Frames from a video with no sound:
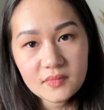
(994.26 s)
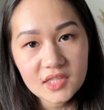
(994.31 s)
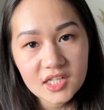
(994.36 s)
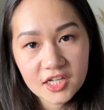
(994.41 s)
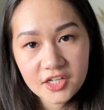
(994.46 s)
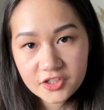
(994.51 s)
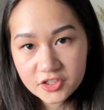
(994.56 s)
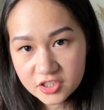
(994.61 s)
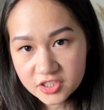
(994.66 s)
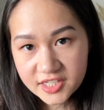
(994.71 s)

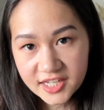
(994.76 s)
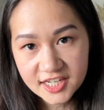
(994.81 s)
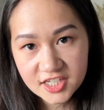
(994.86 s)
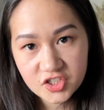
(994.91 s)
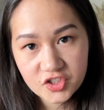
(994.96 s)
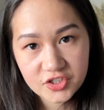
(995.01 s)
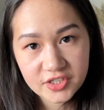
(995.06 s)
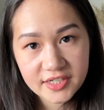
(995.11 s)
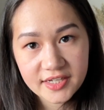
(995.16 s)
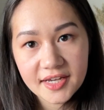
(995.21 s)
you'll
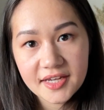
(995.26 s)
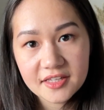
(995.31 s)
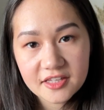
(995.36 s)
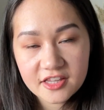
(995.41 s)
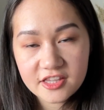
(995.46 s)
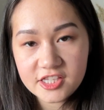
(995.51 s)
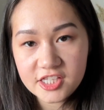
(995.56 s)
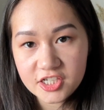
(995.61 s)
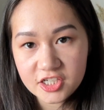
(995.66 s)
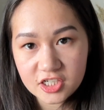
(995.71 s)
occasionally get
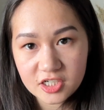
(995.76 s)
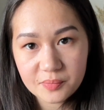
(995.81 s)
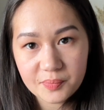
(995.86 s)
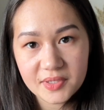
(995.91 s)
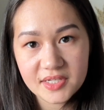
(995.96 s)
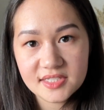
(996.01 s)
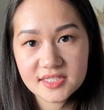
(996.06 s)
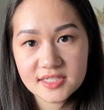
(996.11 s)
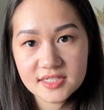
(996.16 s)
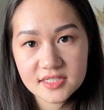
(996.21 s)
thinner
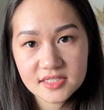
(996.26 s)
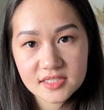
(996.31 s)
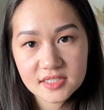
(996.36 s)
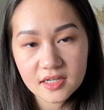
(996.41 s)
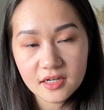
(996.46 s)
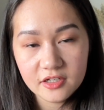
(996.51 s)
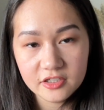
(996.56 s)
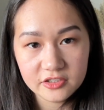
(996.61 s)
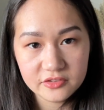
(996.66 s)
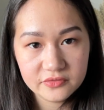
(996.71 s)
pieces
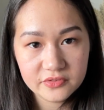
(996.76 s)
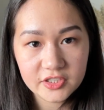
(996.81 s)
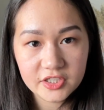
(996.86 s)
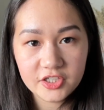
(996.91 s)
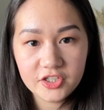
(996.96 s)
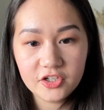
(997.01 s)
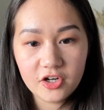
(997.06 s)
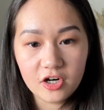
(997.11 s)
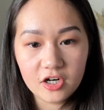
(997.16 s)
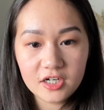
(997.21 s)
of the
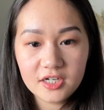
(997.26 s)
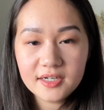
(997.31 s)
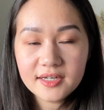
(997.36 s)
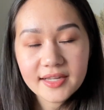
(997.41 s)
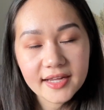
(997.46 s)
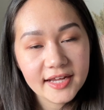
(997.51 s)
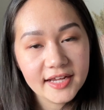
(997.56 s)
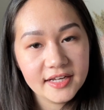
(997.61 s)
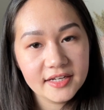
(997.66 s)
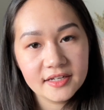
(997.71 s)
yarn
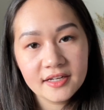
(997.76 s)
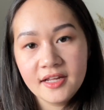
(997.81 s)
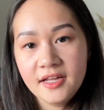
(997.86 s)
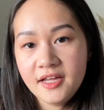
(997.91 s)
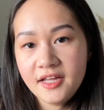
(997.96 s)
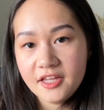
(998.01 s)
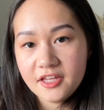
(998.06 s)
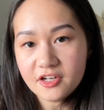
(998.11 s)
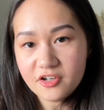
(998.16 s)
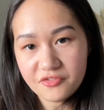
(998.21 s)
and
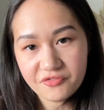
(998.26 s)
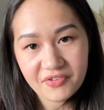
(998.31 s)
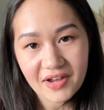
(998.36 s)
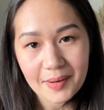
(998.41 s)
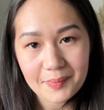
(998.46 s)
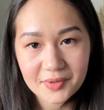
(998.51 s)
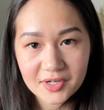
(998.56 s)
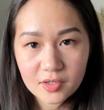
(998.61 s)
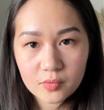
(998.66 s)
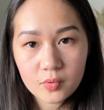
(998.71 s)
your
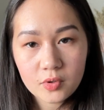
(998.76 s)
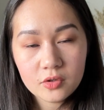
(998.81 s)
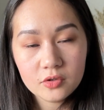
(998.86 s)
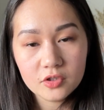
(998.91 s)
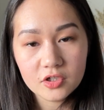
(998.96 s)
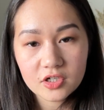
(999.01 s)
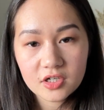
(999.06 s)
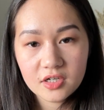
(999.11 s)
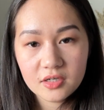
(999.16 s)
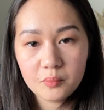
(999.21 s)
fabric will
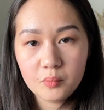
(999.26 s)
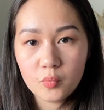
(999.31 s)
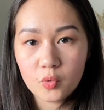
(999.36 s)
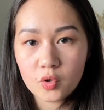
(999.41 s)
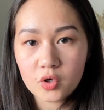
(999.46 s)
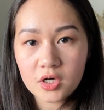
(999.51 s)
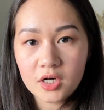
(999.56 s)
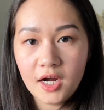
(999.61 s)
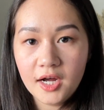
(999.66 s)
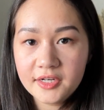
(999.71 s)
look
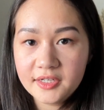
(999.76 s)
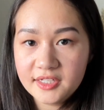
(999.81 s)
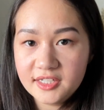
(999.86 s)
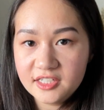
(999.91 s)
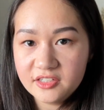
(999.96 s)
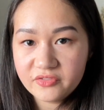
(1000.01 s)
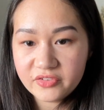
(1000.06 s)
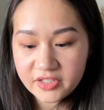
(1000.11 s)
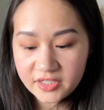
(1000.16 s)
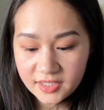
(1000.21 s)
more
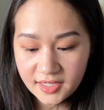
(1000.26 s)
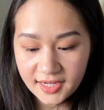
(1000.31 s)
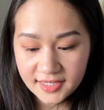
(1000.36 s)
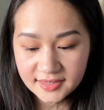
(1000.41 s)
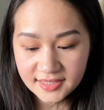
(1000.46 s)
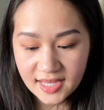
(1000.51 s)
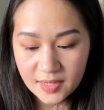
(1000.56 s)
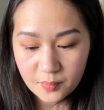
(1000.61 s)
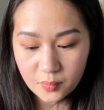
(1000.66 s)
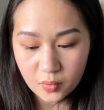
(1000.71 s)
uneven at
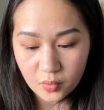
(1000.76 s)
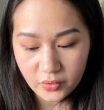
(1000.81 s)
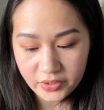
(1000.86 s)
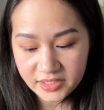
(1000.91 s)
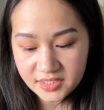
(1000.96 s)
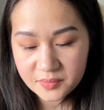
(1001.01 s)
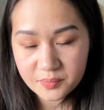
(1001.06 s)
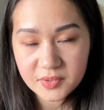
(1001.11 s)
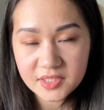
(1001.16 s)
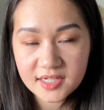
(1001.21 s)
that
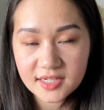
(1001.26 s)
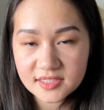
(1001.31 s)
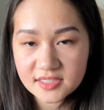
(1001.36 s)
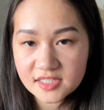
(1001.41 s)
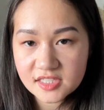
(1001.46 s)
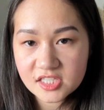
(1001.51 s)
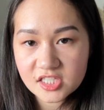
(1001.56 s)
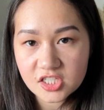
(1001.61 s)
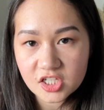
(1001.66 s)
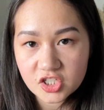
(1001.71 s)
point because
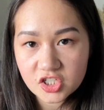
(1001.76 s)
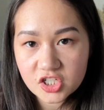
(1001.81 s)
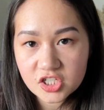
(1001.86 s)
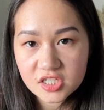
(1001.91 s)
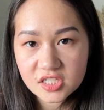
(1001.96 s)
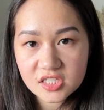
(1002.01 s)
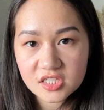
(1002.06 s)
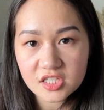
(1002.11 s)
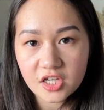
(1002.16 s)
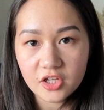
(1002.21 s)
it's such a
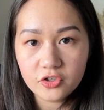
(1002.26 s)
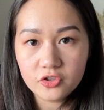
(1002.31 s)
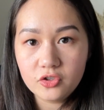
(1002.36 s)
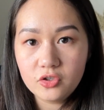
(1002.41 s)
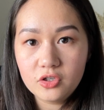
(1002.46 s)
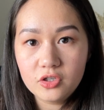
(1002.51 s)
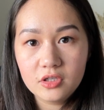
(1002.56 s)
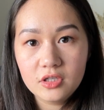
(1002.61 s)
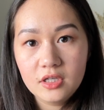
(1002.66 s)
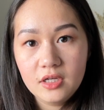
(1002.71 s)

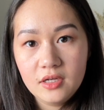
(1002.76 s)
subtle